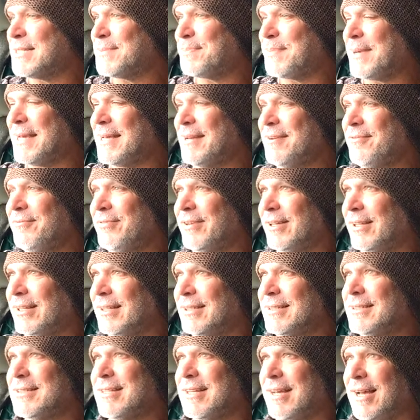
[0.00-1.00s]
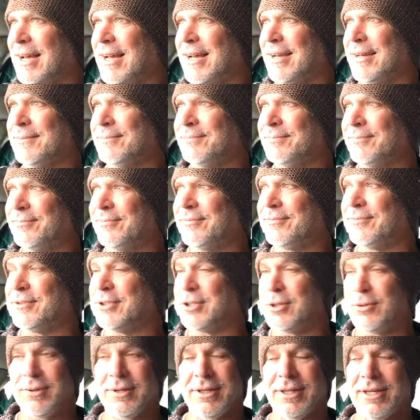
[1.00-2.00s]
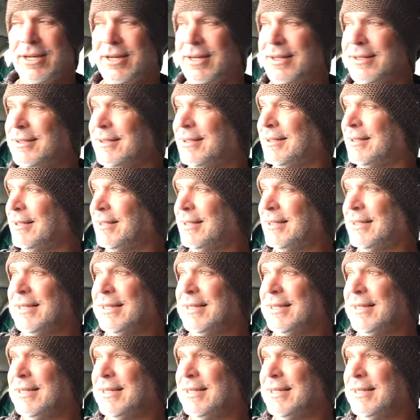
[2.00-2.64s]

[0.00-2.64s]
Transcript: Speaking of feelings, I'm doing good,